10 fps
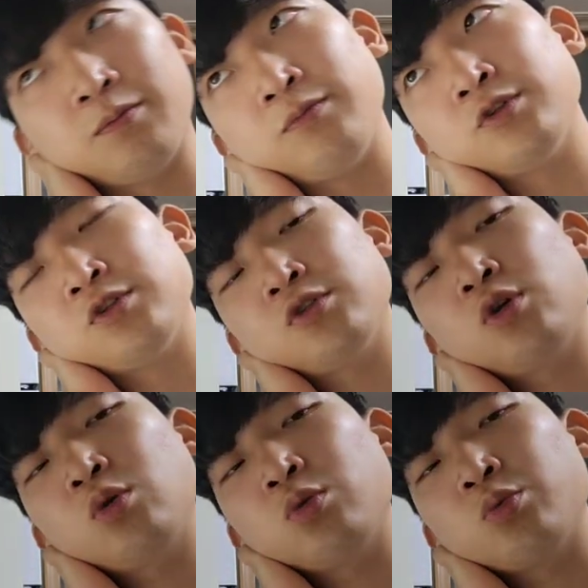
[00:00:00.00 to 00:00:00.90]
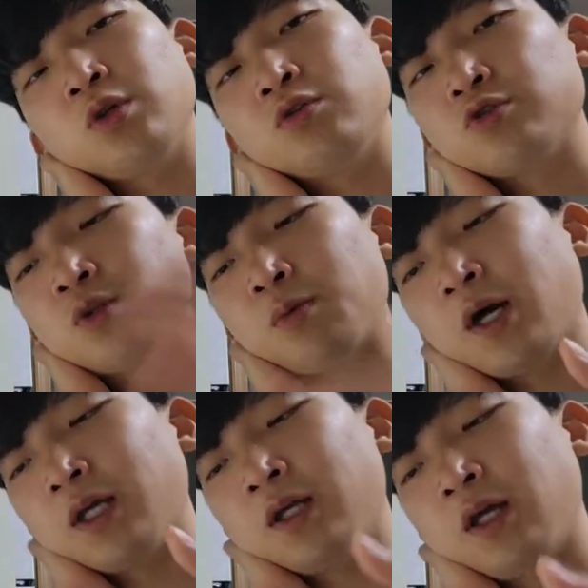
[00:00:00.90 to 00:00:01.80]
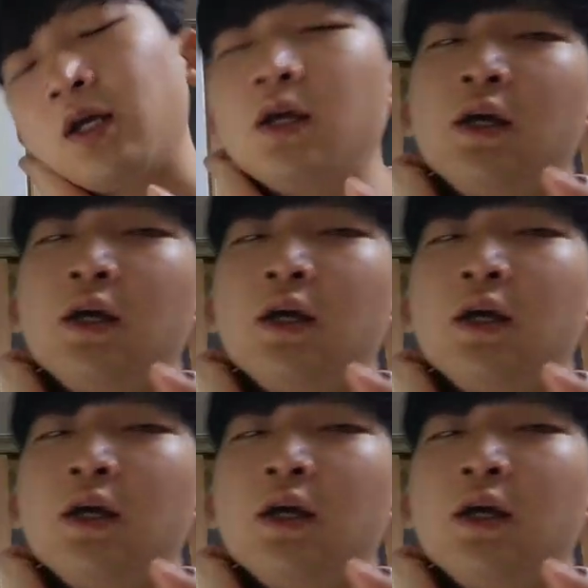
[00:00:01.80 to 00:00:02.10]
so we use some high K